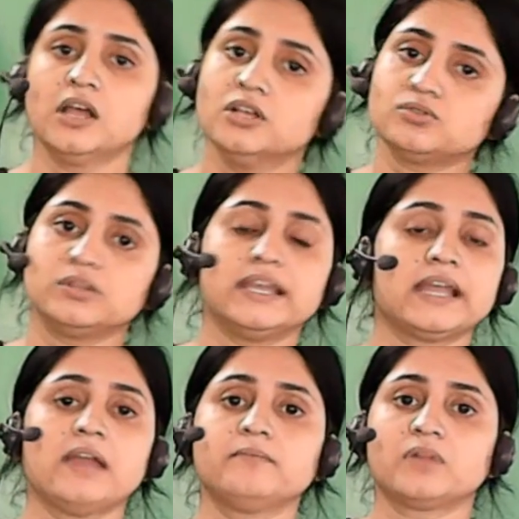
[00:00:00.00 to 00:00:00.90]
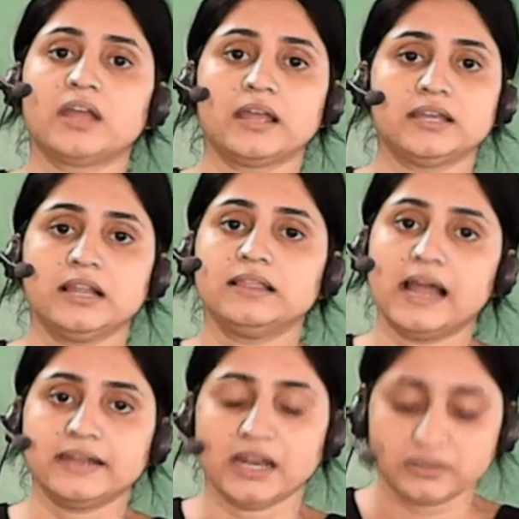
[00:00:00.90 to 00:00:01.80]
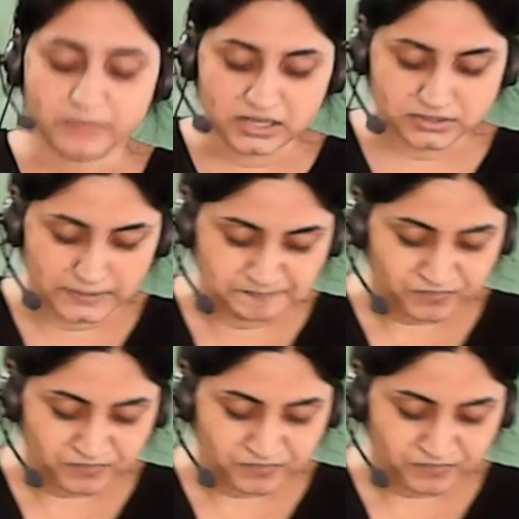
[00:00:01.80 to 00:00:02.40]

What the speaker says: So they can kill that animals.